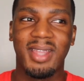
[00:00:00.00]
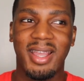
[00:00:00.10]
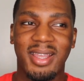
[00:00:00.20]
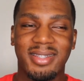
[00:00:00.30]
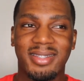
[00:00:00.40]

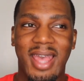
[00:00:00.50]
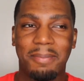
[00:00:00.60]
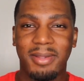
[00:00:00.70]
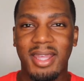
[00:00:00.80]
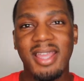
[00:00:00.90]
guess,
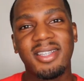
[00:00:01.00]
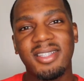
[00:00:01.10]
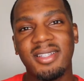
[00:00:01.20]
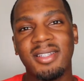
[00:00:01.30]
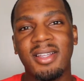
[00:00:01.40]

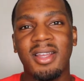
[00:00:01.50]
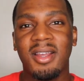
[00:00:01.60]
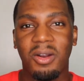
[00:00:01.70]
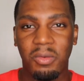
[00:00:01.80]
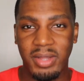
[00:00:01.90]
application
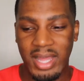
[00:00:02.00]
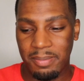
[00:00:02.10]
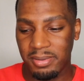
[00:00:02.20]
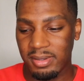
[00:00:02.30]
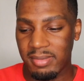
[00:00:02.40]
when I
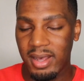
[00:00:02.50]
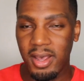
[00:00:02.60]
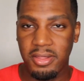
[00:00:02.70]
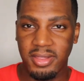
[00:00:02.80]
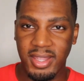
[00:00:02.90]
put my
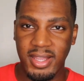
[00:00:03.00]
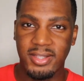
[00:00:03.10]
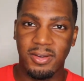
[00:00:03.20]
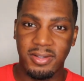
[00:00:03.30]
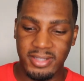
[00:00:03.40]
other
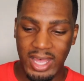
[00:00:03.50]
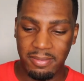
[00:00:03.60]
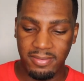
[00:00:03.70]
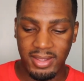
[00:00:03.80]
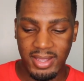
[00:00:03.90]
things on top of the